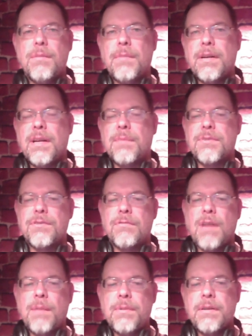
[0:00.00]
My name is
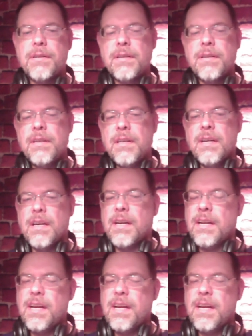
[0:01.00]
Robert and